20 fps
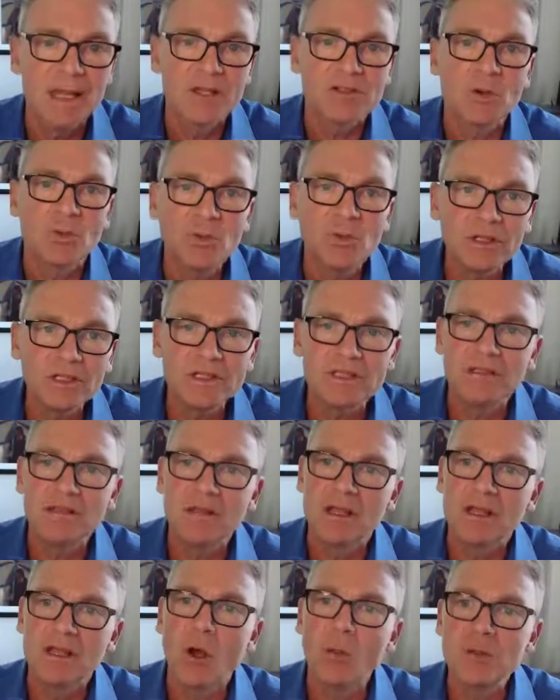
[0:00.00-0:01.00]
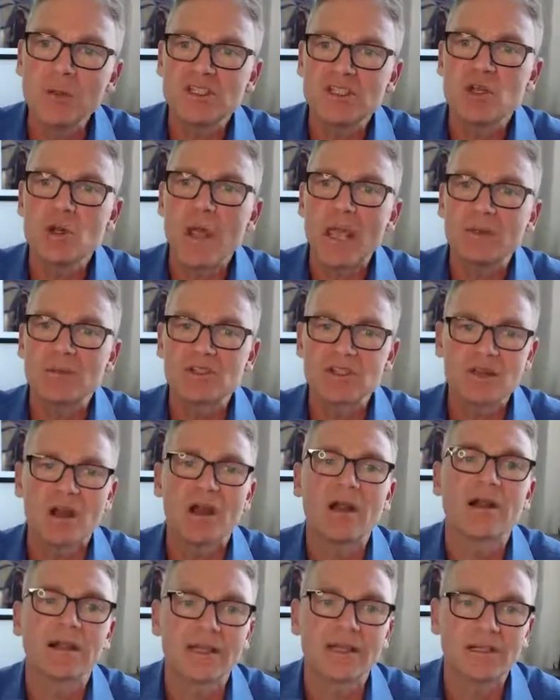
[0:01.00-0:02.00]
So really, Opc Ua was
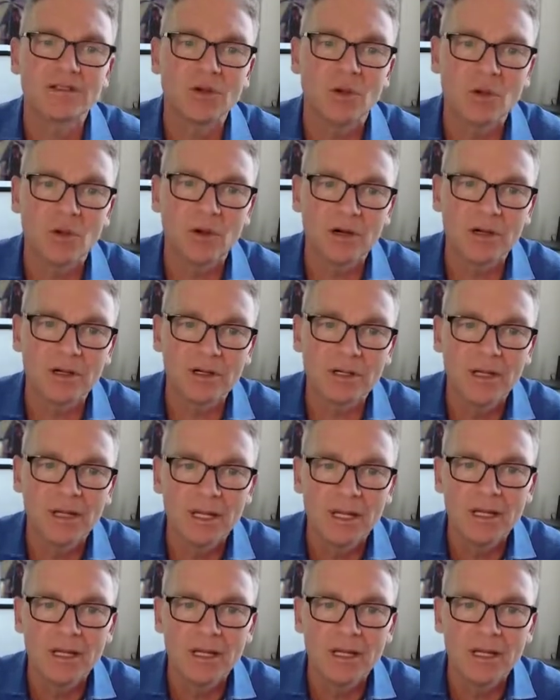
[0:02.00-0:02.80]
targeted toward